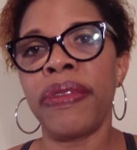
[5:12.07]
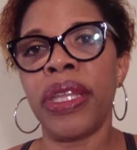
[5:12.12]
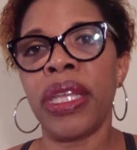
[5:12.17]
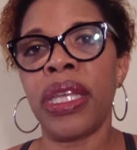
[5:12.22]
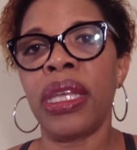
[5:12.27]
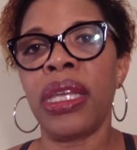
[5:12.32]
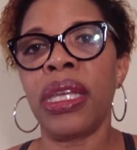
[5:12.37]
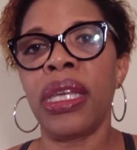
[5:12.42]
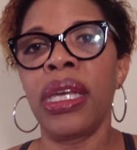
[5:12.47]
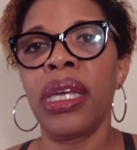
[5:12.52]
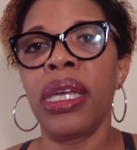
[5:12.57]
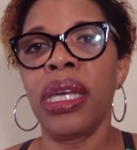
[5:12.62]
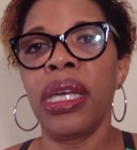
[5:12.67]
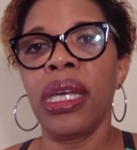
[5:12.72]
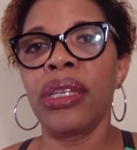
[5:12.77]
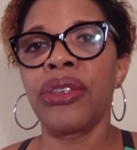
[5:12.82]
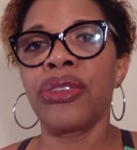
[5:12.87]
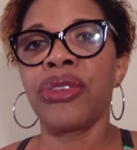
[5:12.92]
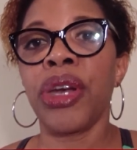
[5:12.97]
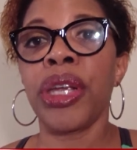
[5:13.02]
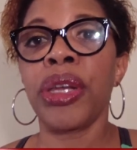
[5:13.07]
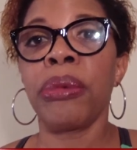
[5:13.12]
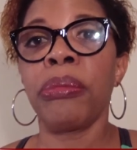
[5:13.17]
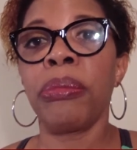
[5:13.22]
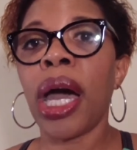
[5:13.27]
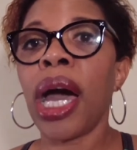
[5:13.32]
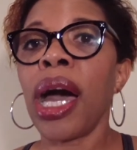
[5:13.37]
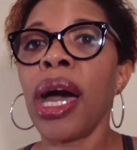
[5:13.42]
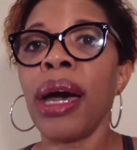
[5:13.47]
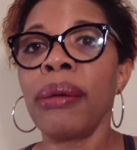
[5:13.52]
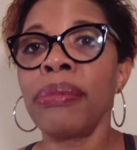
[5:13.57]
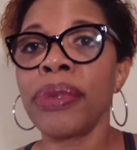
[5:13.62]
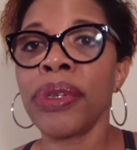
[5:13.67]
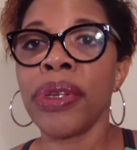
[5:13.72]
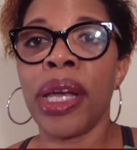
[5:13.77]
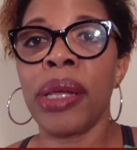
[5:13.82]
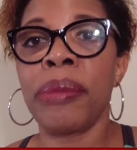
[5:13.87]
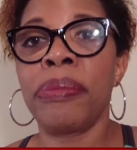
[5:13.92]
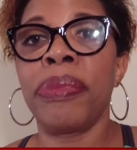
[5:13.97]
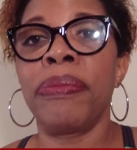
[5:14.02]
the trainer Bob
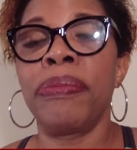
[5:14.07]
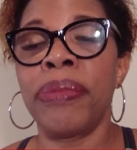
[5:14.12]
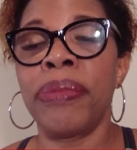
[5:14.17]
type